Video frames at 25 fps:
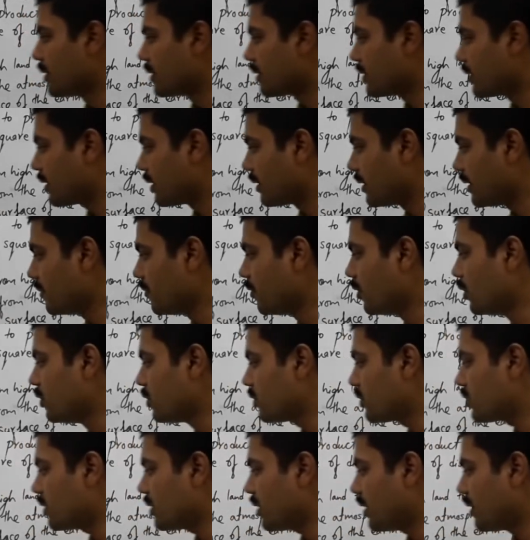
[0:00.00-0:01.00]
the
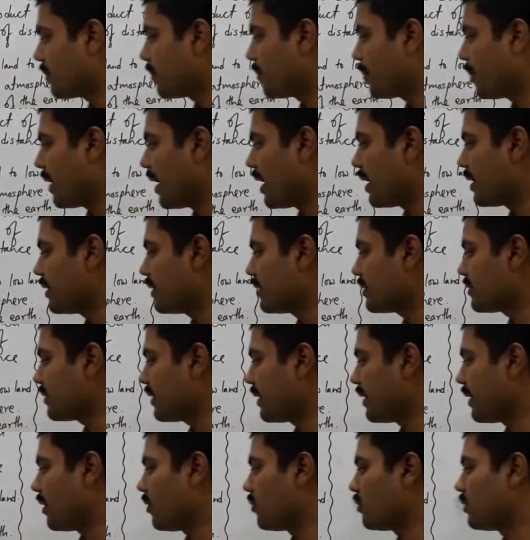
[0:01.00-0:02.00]
revolution of planets
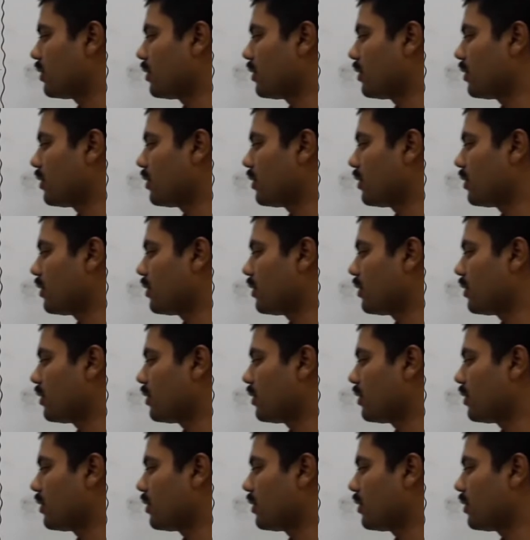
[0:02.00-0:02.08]
around